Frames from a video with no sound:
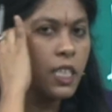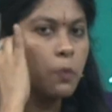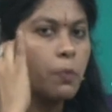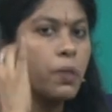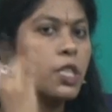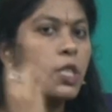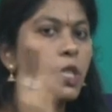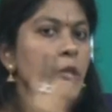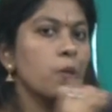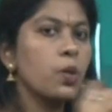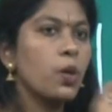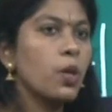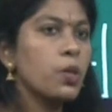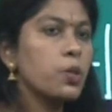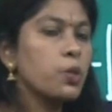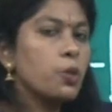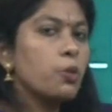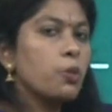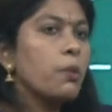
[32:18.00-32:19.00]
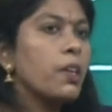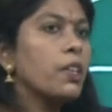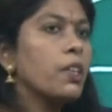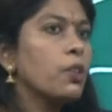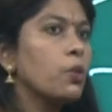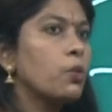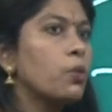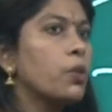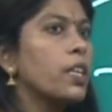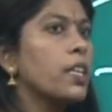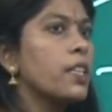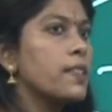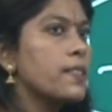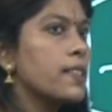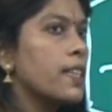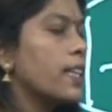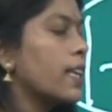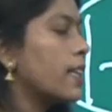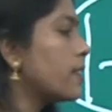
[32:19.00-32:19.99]
species also to be included
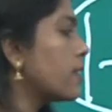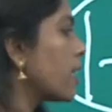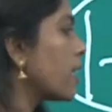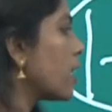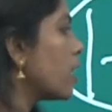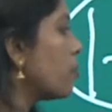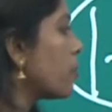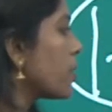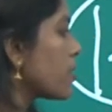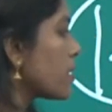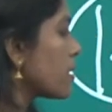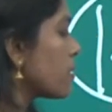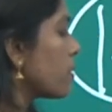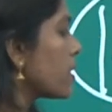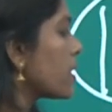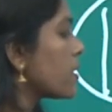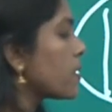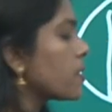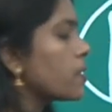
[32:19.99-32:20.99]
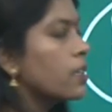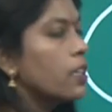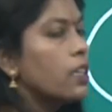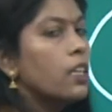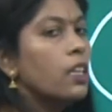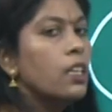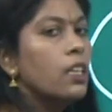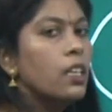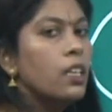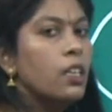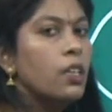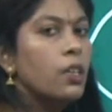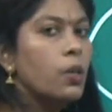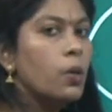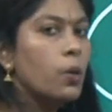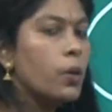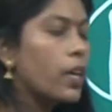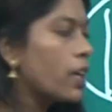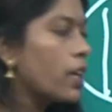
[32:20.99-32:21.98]
inside ethical principles.
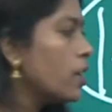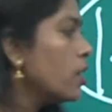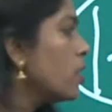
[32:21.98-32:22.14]
Okay.